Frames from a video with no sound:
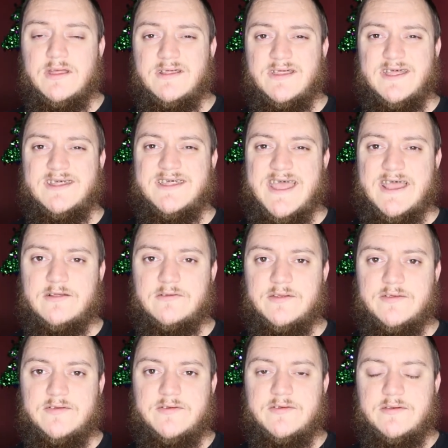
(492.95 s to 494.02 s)
like
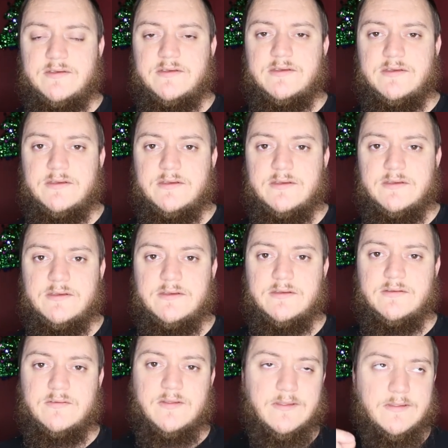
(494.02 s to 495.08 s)
necklace.
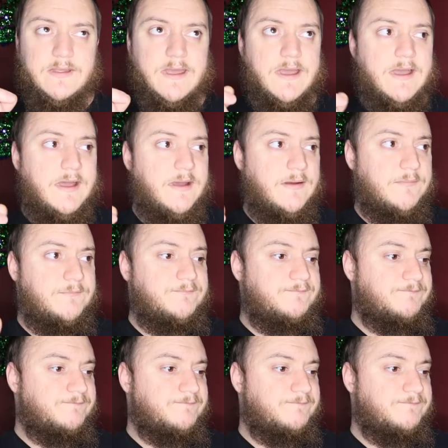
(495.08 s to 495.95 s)
Like kind